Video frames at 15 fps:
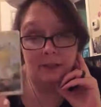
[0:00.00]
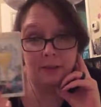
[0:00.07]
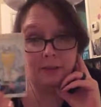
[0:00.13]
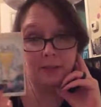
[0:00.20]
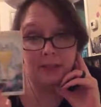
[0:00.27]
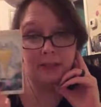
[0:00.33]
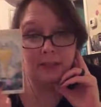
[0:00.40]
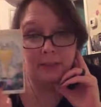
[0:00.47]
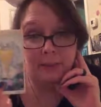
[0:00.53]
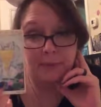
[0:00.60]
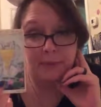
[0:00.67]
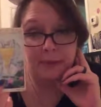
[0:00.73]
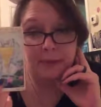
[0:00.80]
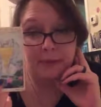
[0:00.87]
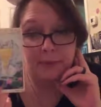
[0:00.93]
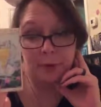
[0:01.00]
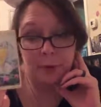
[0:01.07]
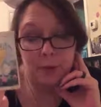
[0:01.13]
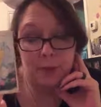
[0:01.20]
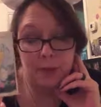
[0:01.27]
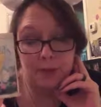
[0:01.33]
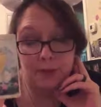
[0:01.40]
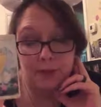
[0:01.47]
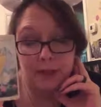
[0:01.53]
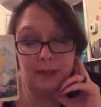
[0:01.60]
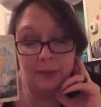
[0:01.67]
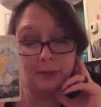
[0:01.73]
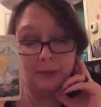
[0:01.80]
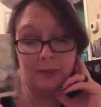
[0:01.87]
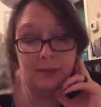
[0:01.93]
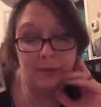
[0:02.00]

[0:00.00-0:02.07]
could mean a cup sign or water sign, which